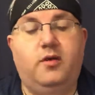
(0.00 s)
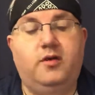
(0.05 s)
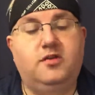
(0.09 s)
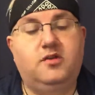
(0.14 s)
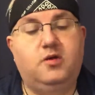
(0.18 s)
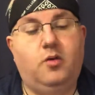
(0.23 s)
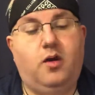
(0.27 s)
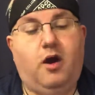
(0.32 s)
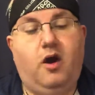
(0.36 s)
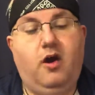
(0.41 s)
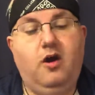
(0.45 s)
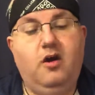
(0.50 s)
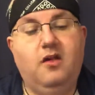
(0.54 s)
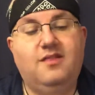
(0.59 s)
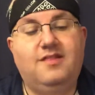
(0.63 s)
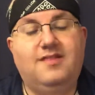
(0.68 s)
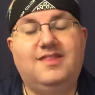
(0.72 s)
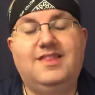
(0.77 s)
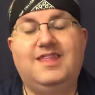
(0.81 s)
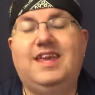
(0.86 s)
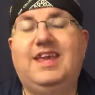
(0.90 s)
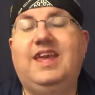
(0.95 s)
So our
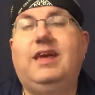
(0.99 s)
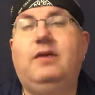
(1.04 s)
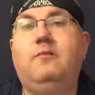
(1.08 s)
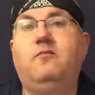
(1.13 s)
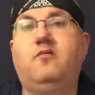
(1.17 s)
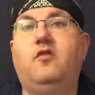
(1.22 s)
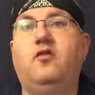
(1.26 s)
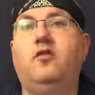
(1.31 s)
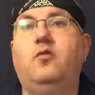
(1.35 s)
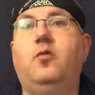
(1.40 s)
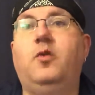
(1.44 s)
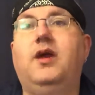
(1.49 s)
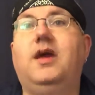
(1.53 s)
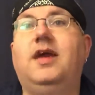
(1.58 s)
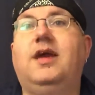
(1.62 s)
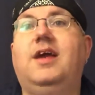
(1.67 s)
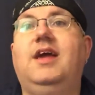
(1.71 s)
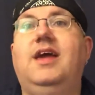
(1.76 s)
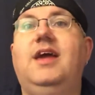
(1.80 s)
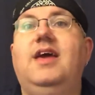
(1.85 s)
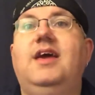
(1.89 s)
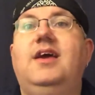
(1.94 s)
theme for the week
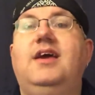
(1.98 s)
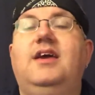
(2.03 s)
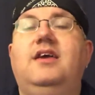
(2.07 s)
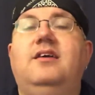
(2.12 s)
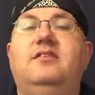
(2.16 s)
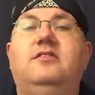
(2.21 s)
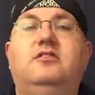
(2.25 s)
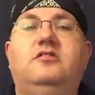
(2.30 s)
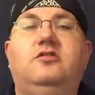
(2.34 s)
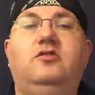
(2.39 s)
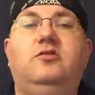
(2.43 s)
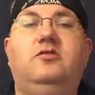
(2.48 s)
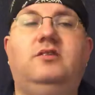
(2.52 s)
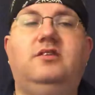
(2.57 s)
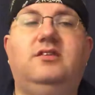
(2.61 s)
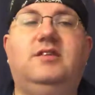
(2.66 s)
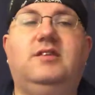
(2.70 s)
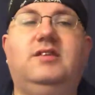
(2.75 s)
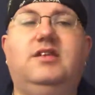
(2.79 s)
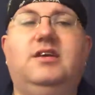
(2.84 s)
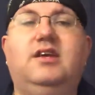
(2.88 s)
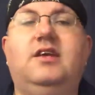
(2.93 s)
is to
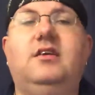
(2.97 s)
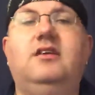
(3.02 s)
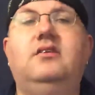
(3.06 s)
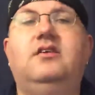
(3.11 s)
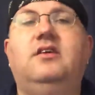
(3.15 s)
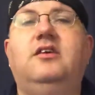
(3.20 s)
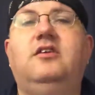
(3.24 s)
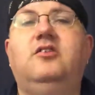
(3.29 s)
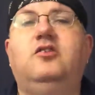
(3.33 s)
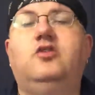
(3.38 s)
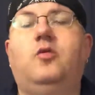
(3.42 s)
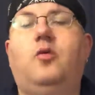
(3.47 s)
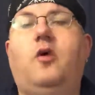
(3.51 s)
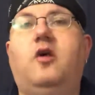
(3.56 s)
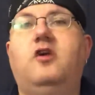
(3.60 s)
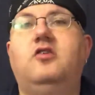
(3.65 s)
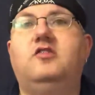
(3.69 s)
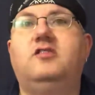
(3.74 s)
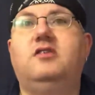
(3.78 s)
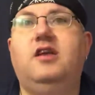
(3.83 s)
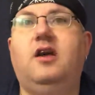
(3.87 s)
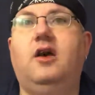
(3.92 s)
descend into
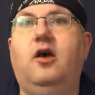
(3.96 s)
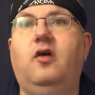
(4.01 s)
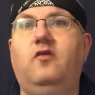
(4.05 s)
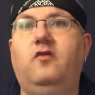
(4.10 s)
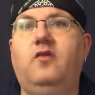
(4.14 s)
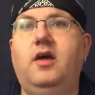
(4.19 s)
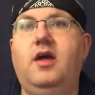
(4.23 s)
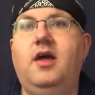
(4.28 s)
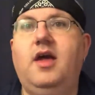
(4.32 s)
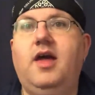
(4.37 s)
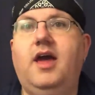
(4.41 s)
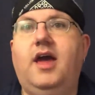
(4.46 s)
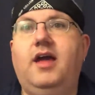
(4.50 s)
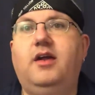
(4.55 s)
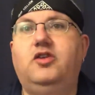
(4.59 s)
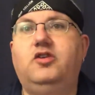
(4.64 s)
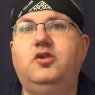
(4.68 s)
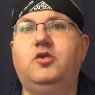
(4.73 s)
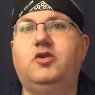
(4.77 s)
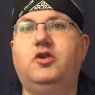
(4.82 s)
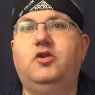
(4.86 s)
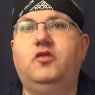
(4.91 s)
ourself and
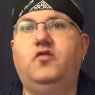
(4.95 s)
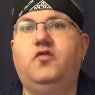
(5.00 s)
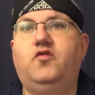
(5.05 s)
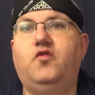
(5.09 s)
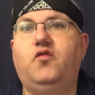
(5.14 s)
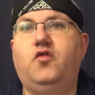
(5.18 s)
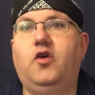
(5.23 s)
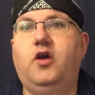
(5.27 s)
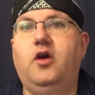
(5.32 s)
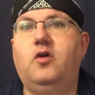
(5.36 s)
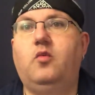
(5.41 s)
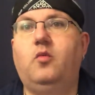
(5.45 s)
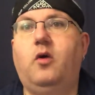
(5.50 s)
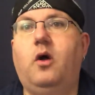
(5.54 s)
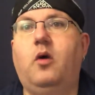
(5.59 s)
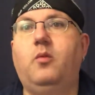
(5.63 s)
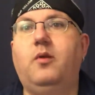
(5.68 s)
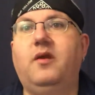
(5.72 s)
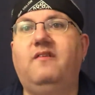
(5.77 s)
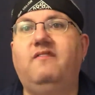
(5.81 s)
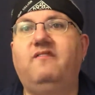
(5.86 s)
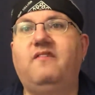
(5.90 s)
to confront what
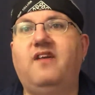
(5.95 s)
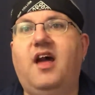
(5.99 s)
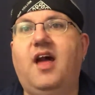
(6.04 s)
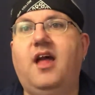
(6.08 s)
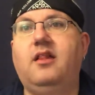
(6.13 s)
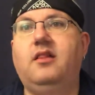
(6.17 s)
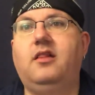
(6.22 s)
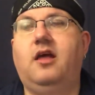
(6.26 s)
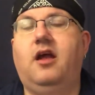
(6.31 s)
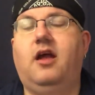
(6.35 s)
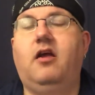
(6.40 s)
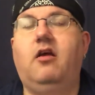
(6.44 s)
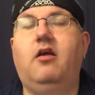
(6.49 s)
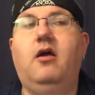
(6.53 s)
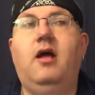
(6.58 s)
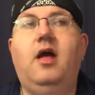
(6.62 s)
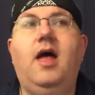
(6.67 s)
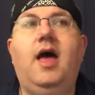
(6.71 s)
we find there.